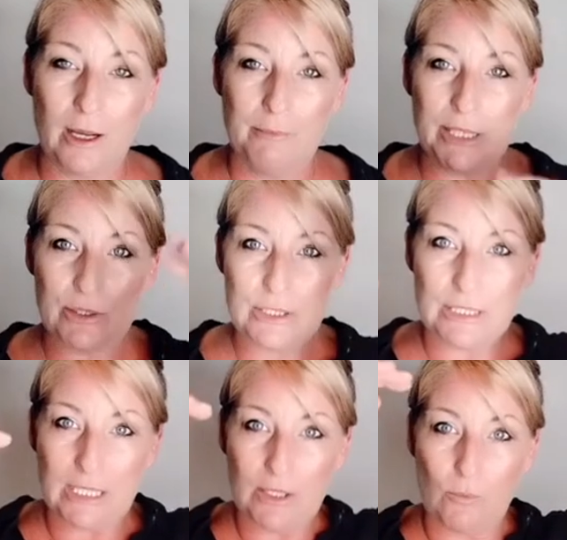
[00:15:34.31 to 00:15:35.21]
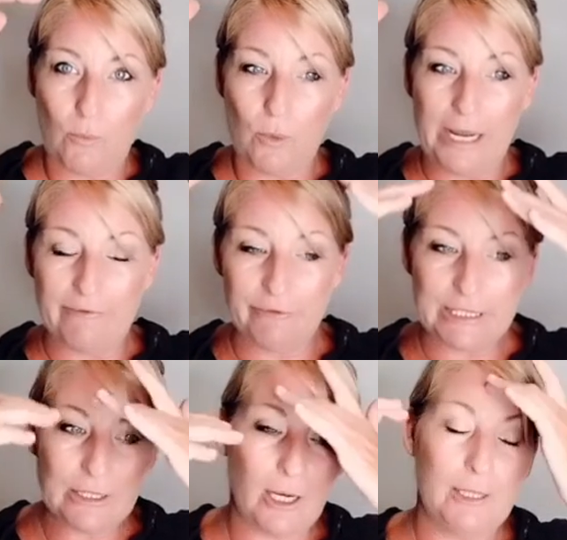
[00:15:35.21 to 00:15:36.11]
because every
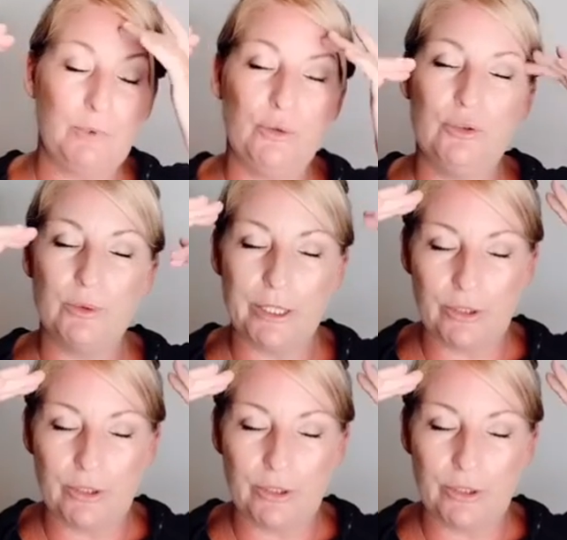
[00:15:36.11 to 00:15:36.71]
time you do it,